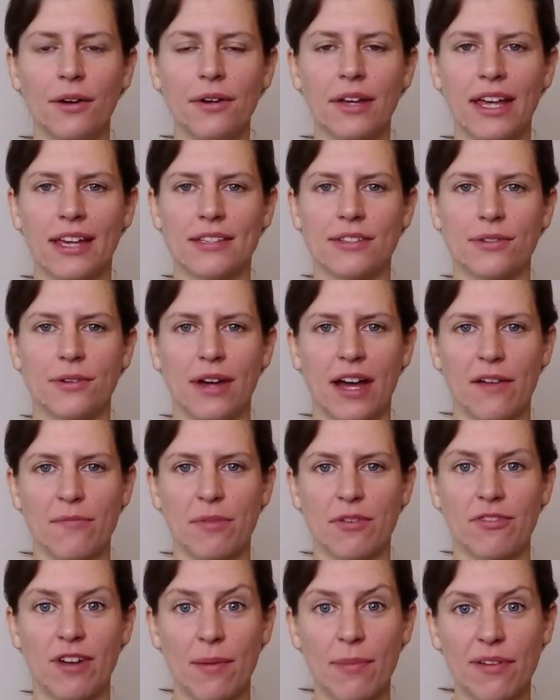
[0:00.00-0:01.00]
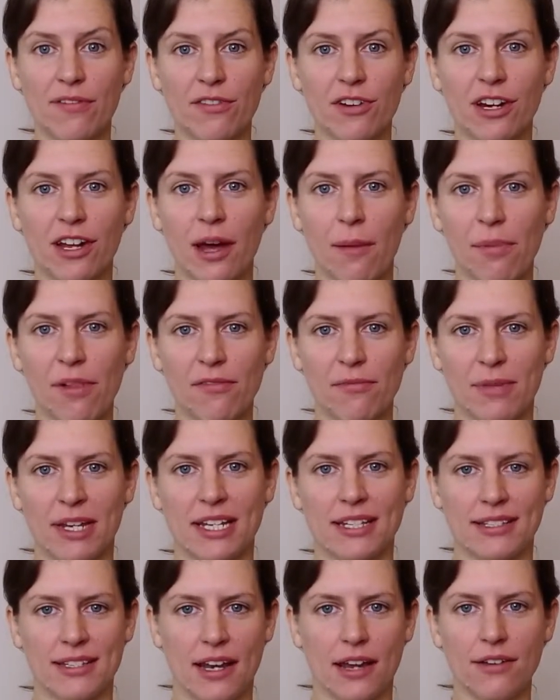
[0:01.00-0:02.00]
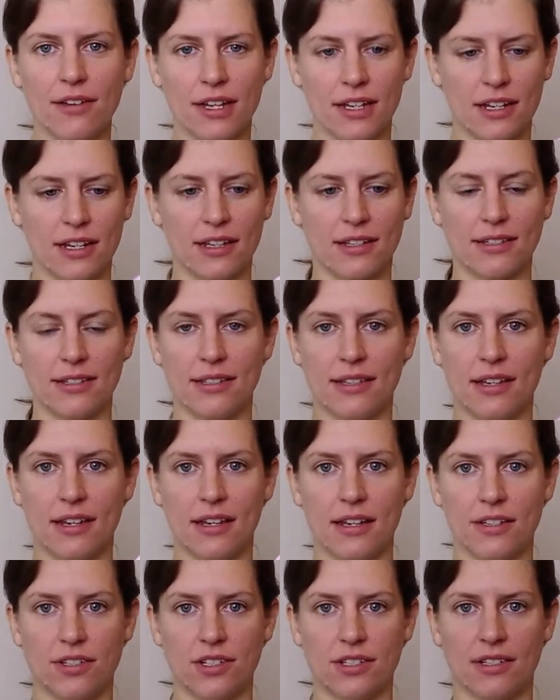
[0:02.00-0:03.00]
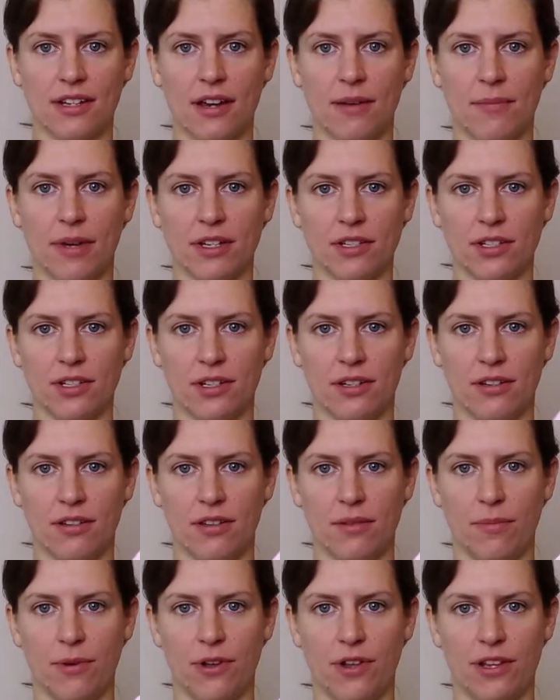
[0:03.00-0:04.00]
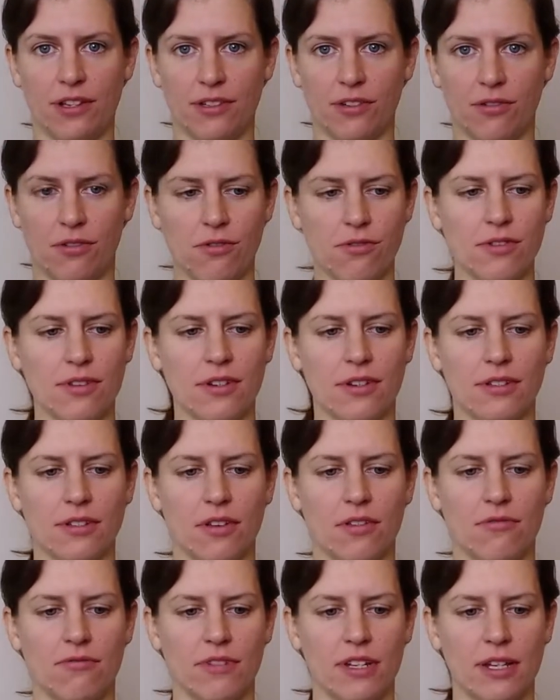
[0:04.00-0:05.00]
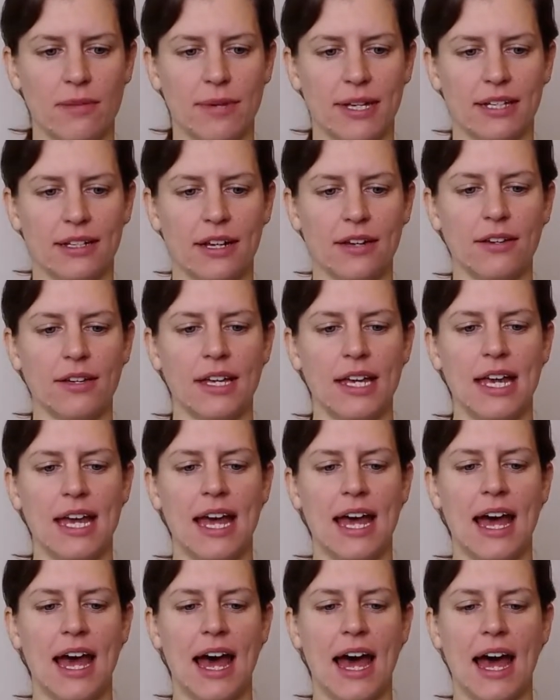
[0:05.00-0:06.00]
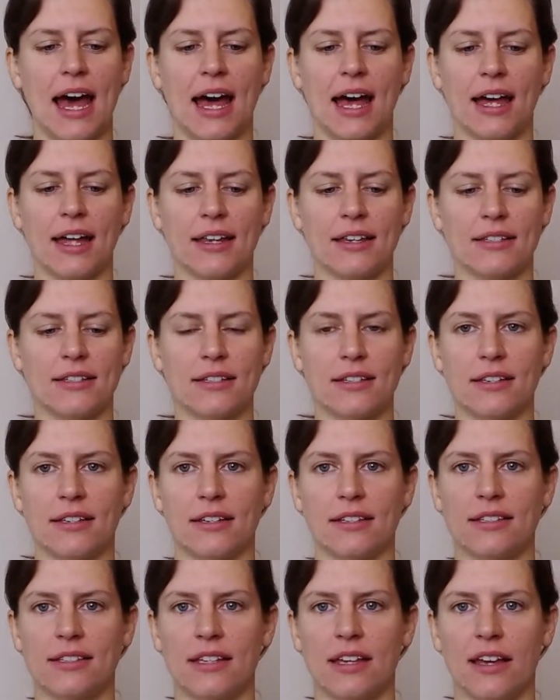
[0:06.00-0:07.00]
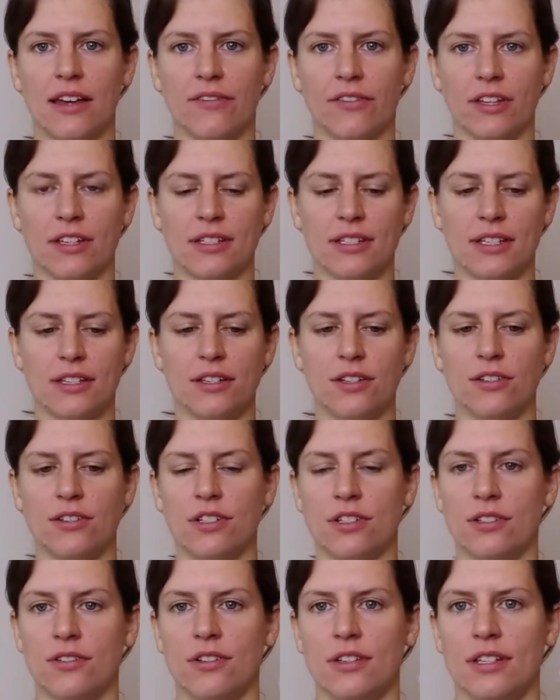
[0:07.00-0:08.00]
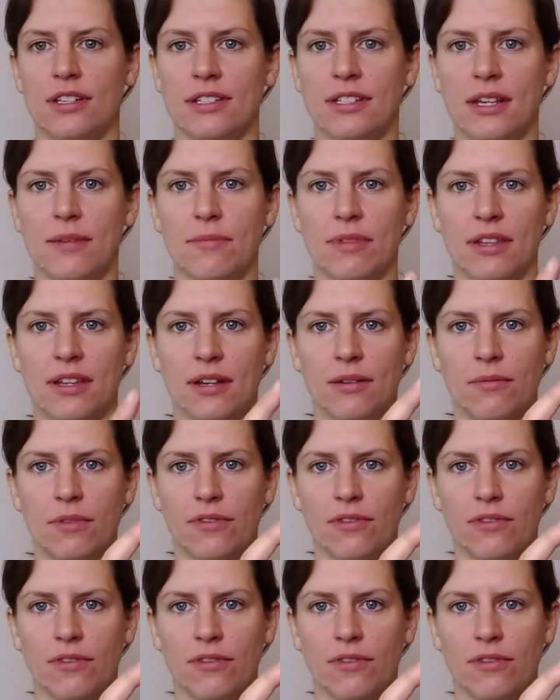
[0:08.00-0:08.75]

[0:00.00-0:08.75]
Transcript: Okay, so I've been wrapping for a couple of minutes now, and you can see just how much the ball has grown. It's gotten really big now. And you can see I've continued just doing the same thing.